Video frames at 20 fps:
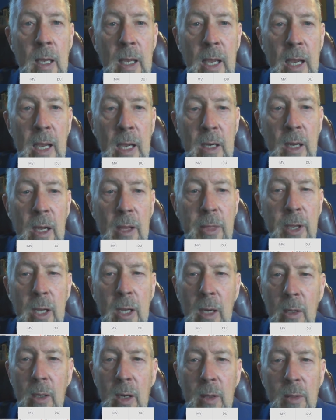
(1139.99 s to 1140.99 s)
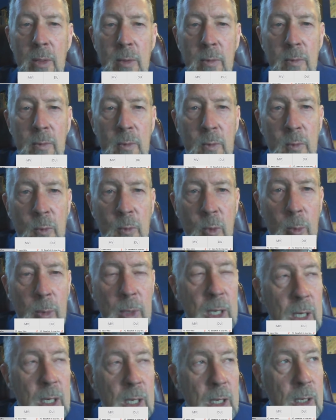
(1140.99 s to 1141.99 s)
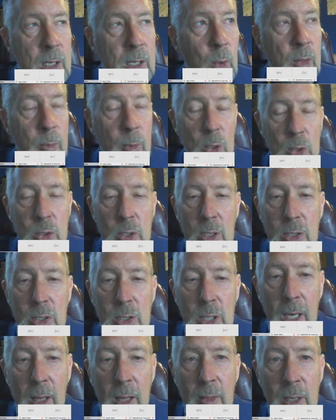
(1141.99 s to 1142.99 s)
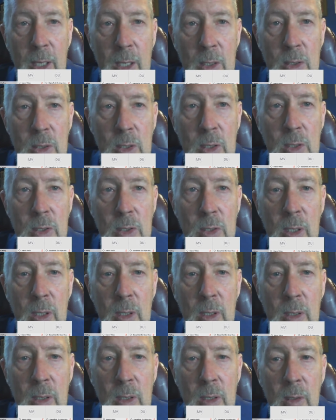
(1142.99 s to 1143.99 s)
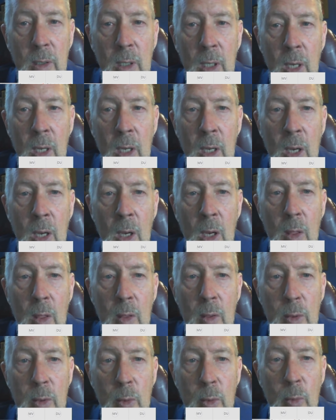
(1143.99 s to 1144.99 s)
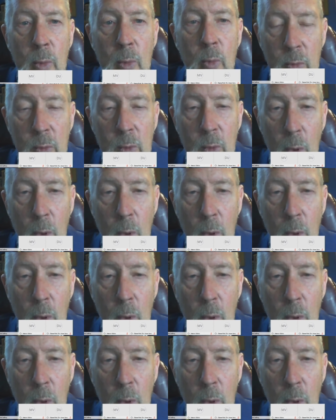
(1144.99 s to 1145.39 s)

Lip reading: And I think for me, one of the most exciting things is that the